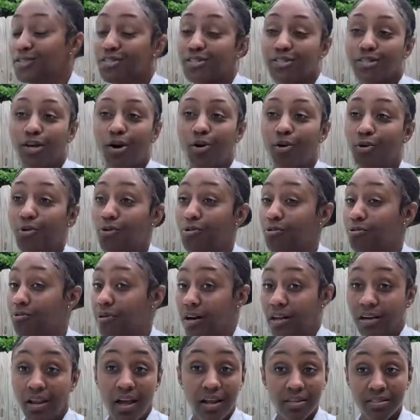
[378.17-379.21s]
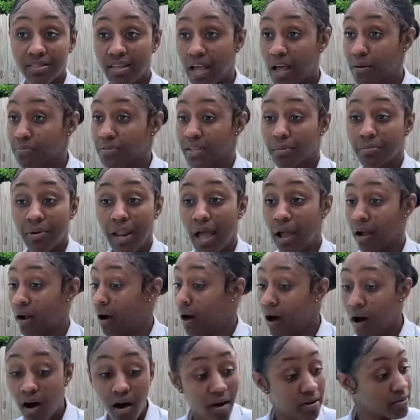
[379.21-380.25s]
So a lot of times I'm like,
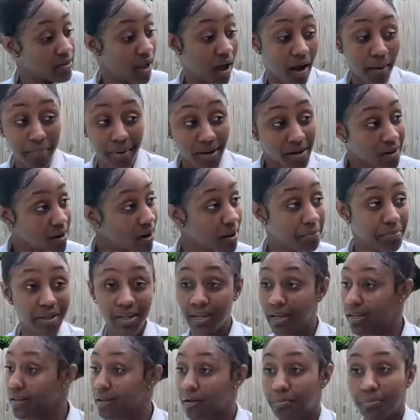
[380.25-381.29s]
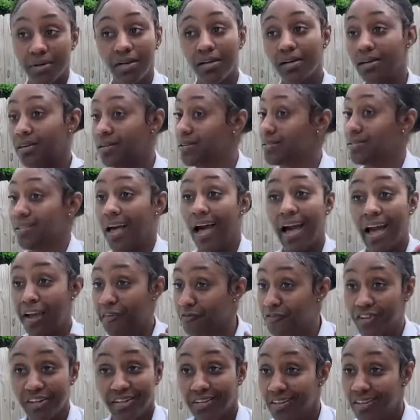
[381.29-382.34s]
y'all better come get them because mm-hmm. I
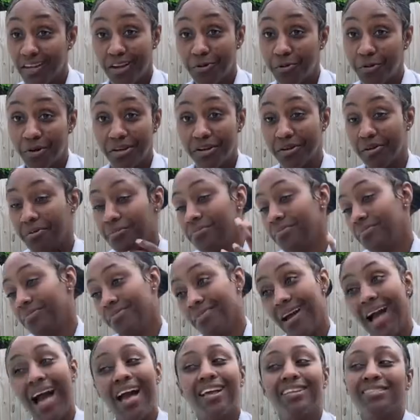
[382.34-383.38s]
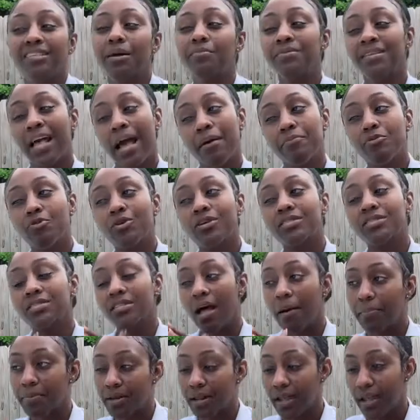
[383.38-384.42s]
ain't finna deal with them. Mm-hmm. Sometimes you can
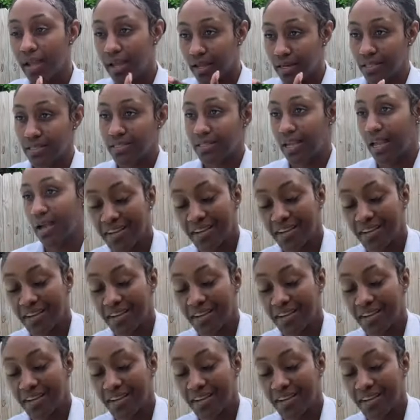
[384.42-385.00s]
stop it ahead of time.